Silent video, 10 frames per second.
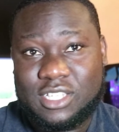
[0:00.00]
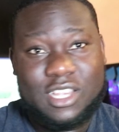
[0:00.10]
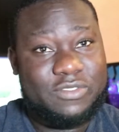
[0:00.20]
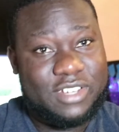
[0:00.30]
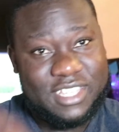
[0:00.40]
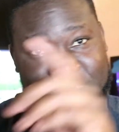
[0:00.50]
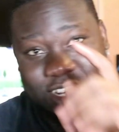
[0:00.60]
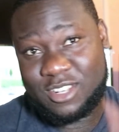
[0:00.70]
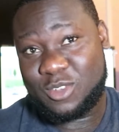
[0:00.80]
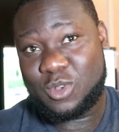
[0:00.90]
So every
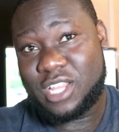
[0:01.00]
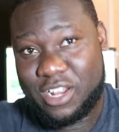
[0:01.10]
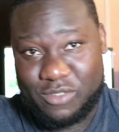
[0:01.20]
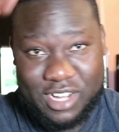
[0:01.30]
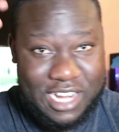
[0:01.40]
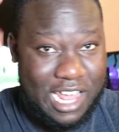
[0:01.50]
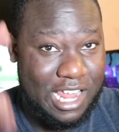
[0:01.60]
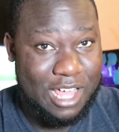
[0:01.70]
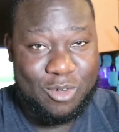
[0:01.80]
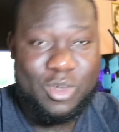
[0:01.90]
cent out of every
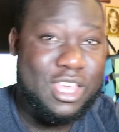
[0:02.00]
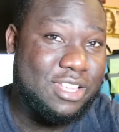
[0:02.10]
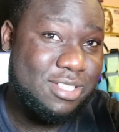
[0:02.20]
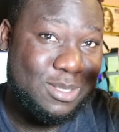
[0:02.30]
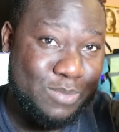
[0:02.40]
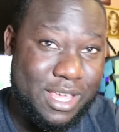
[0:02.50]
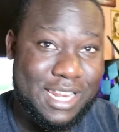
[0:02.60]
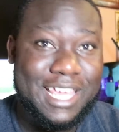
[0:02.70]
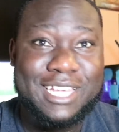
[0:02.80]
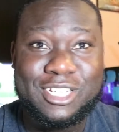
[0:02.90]
dollar we
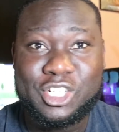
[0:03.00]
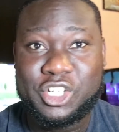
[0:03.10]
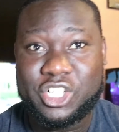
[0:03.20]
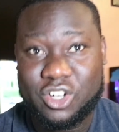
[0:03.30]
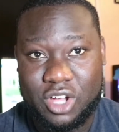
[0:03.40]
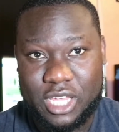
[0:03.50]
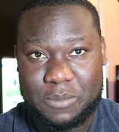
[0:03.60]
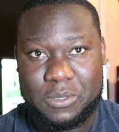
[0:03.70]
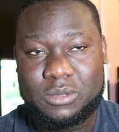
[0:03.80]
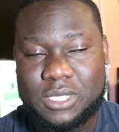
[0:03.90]
spend, enjoy
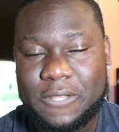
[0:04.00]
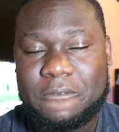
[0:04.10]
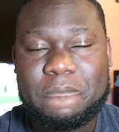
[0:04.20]
it, peace.